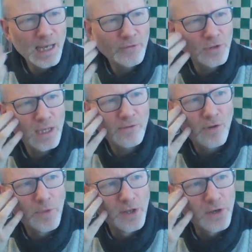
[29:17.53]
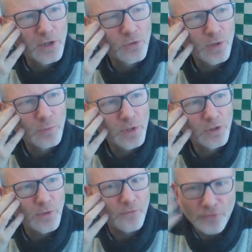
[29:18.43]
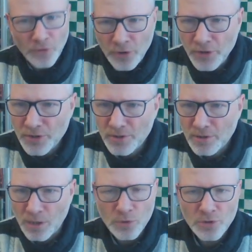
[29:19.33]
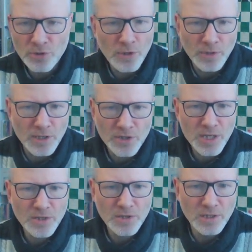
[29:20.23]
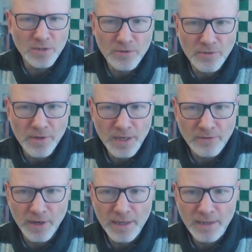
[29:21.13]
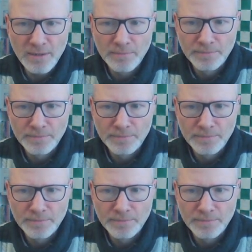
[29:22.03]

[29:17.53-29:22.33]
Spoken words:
have to give up the dark square bishop first? There was no necessity to do that, right?